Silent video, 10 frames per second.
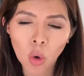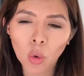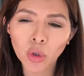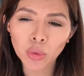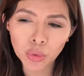
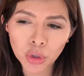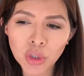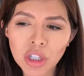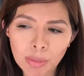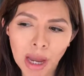Or you
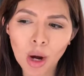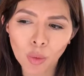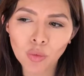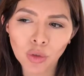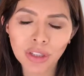learned a
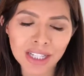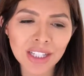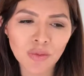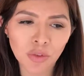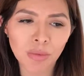powerful
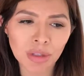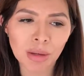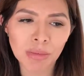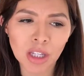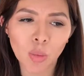lesson from
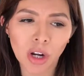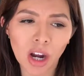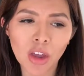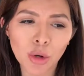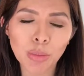something where
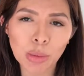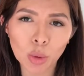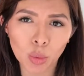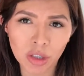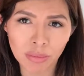other people
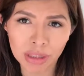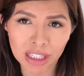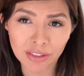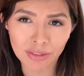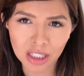would have
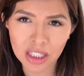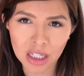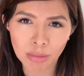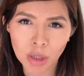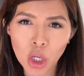played a
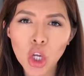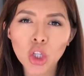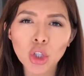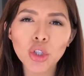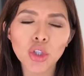victim.
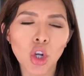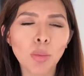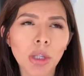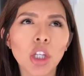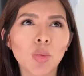There's so
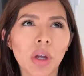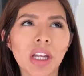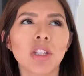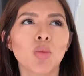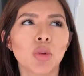many
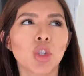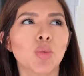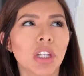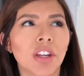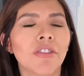ways in which
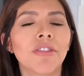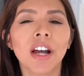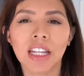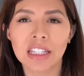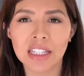we can
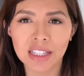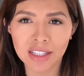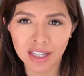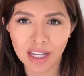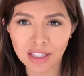find
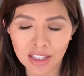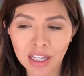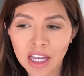success.